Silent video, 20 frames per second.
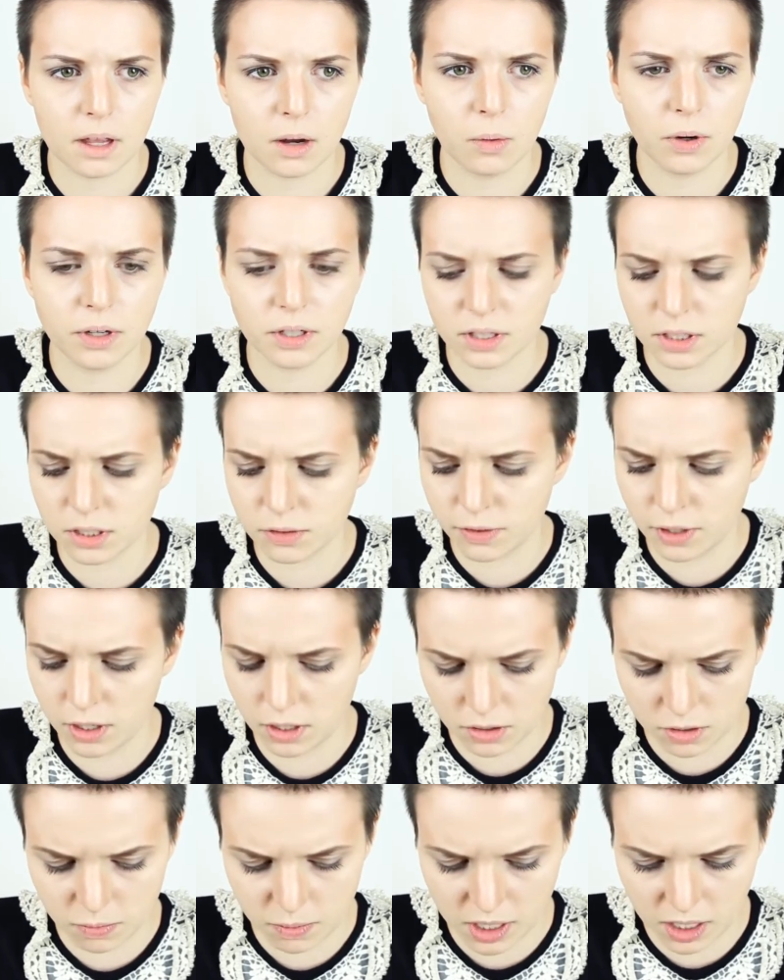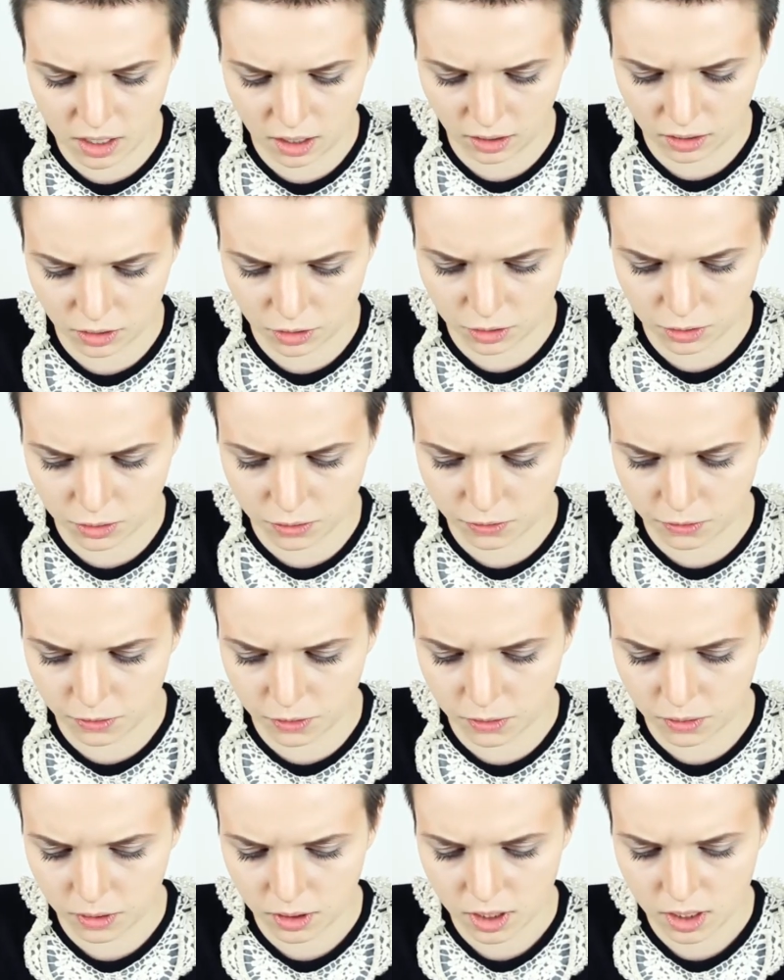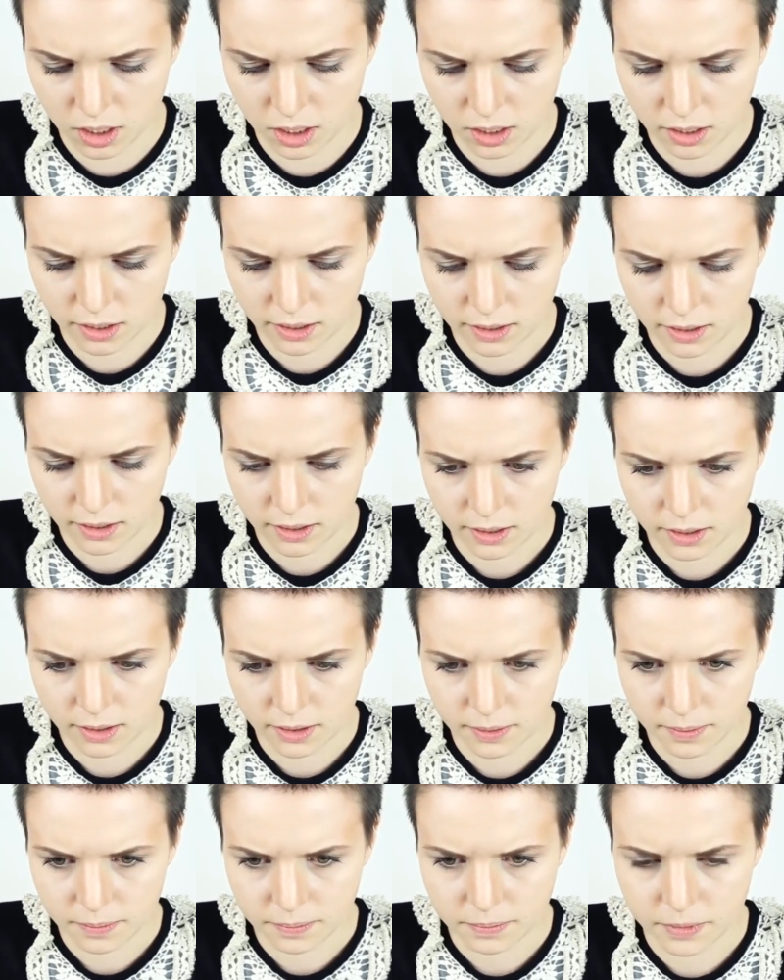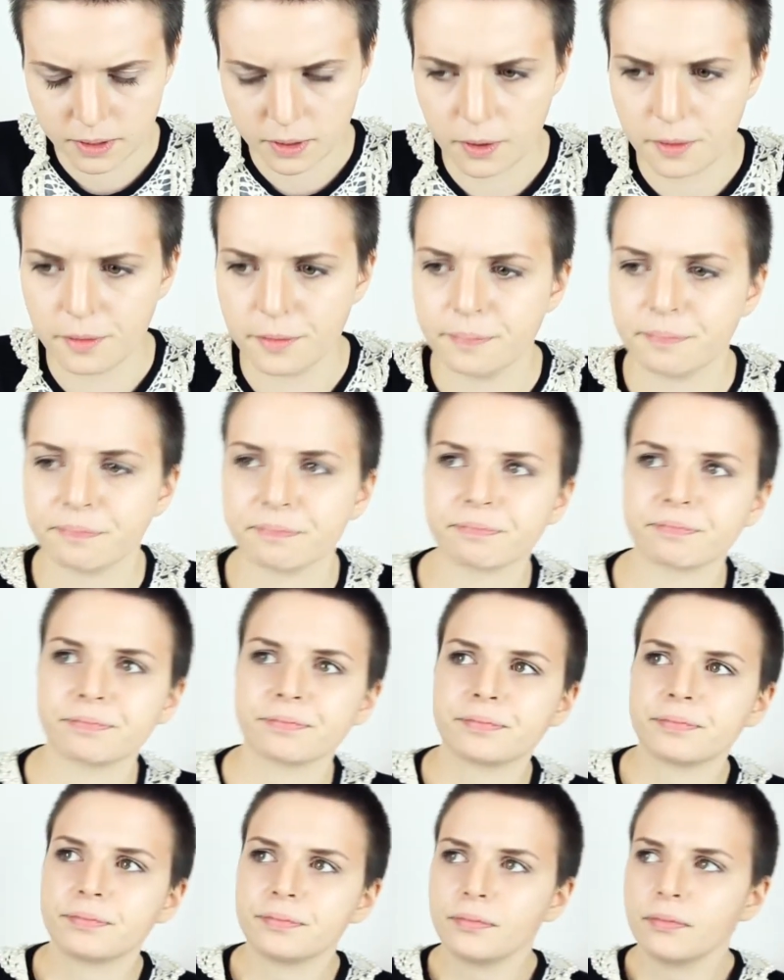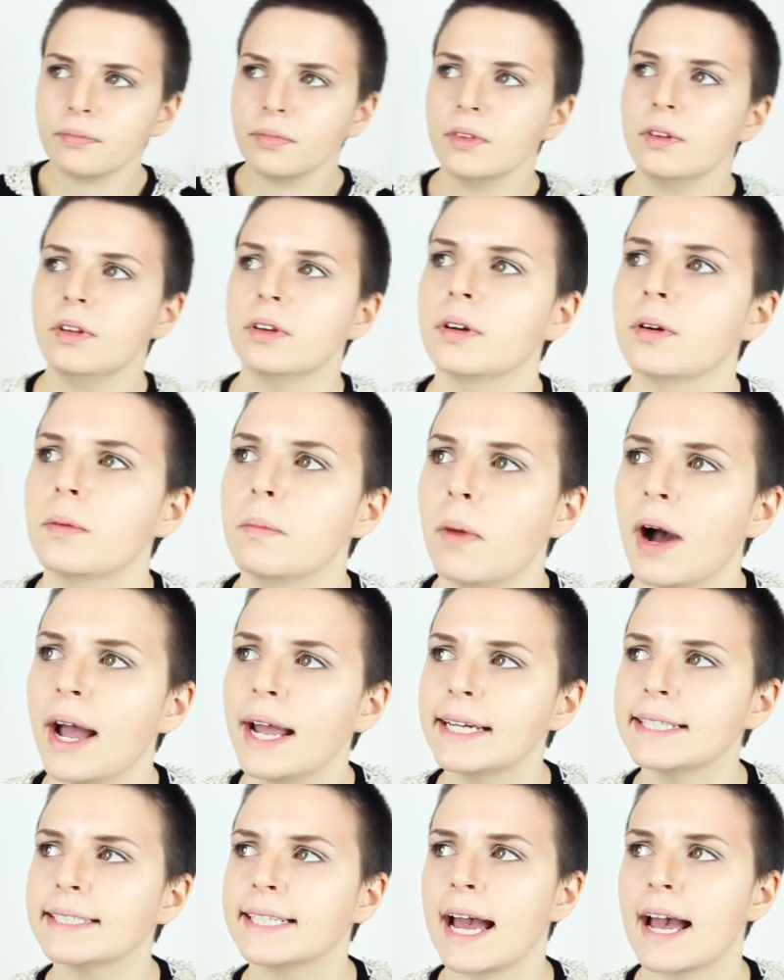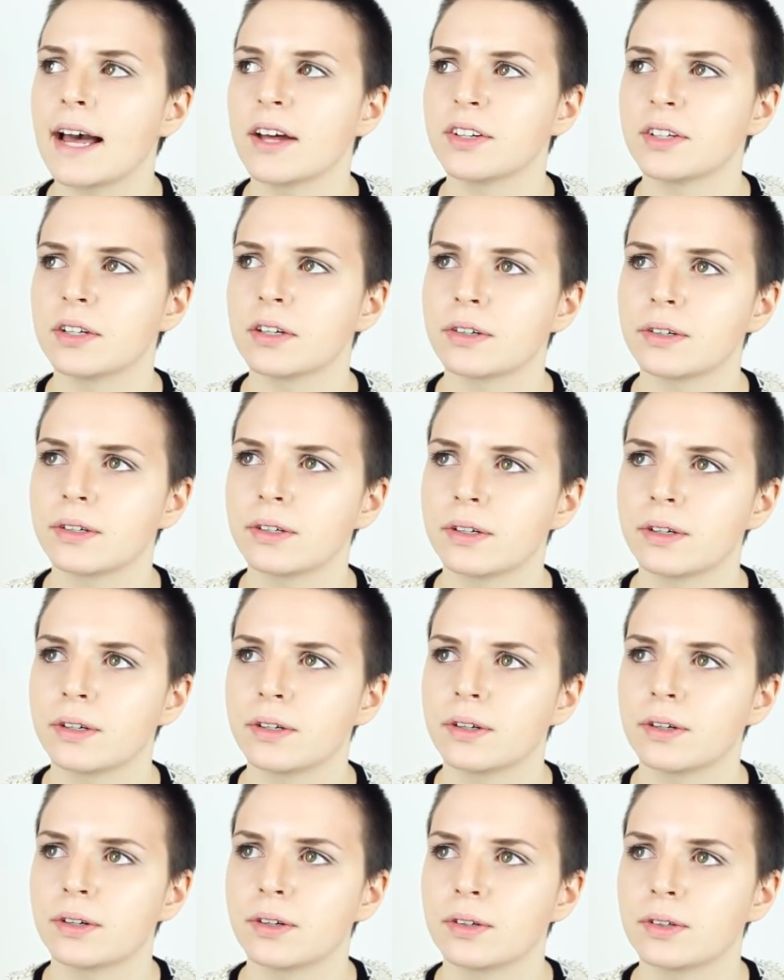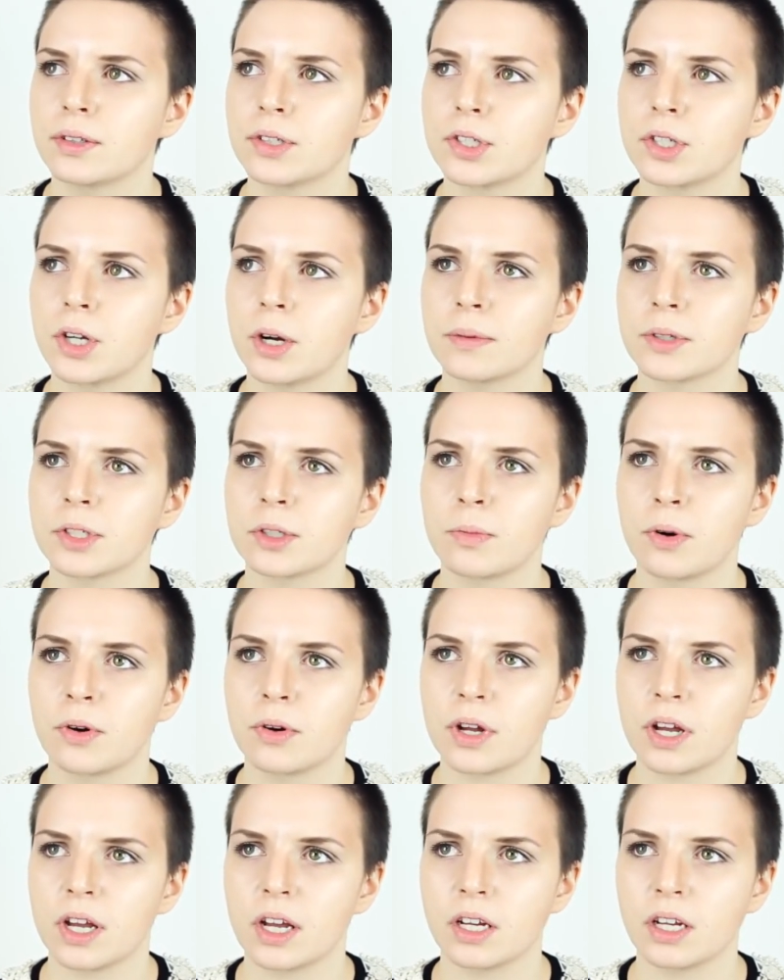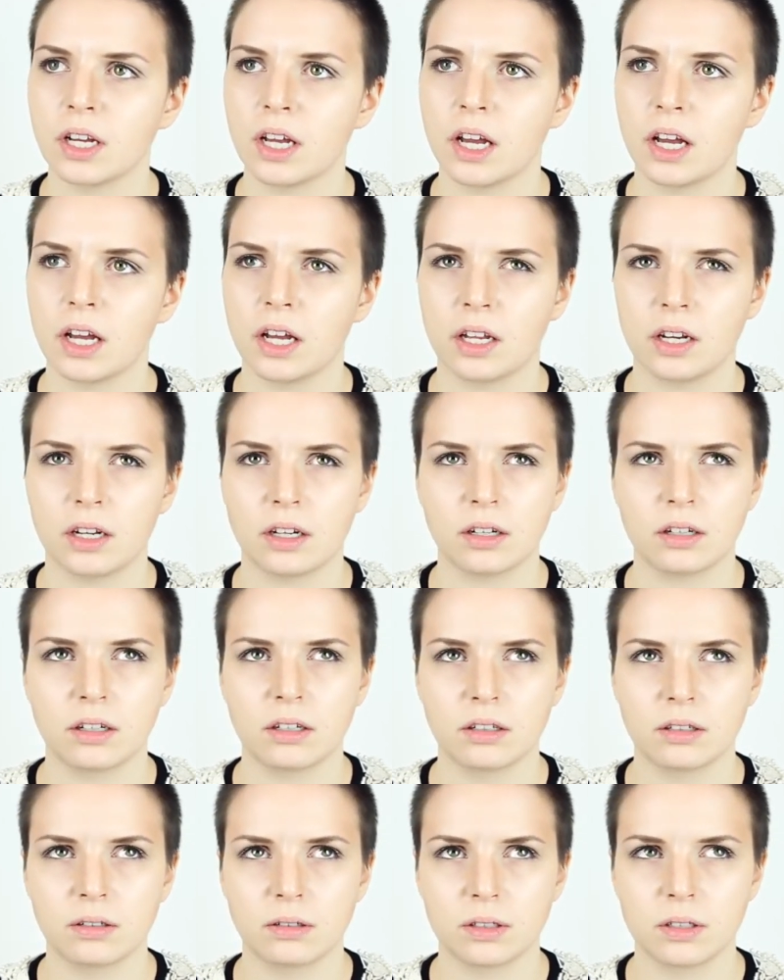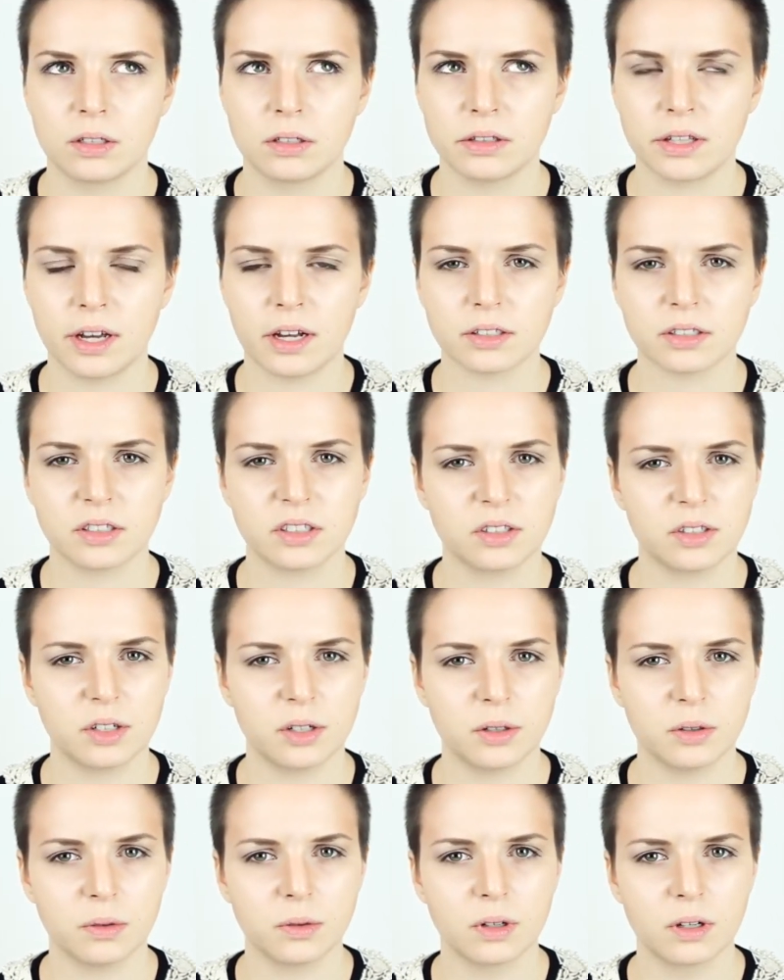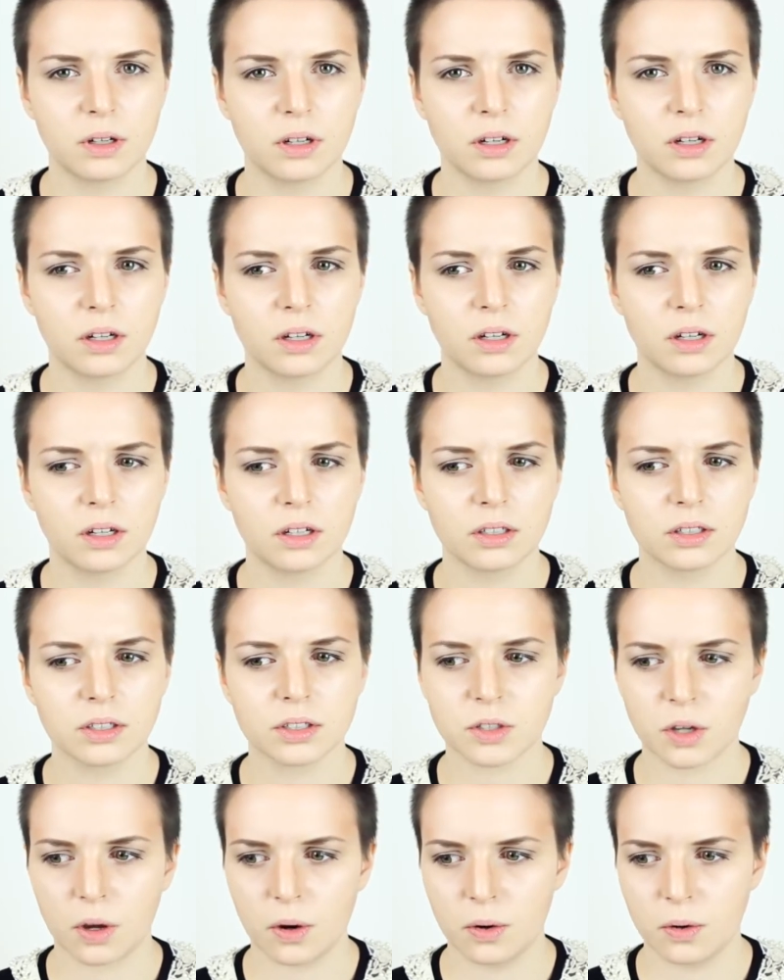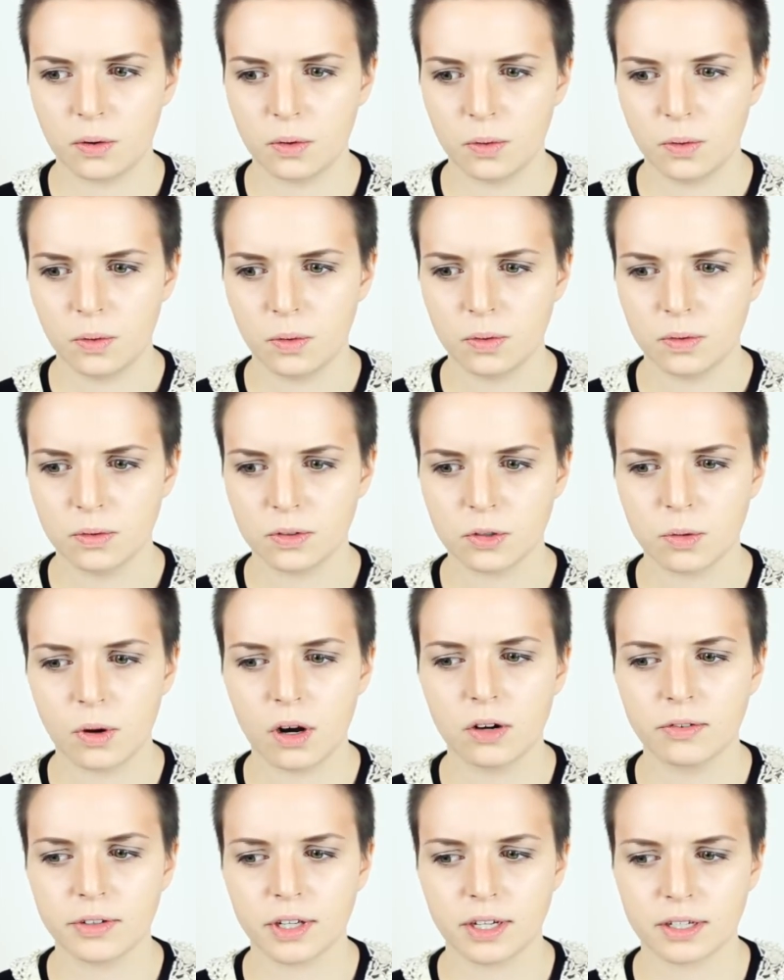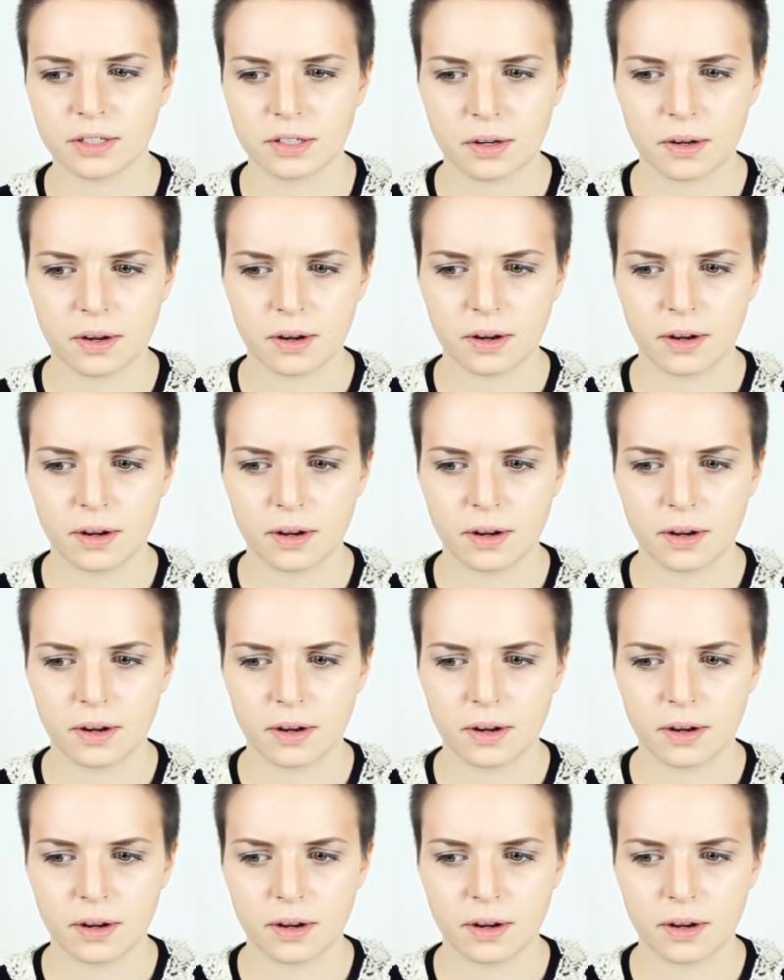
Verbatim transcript: I wanted this video to be kind of truthful. You know, my dad stopped smoking in 2002, so 12 years.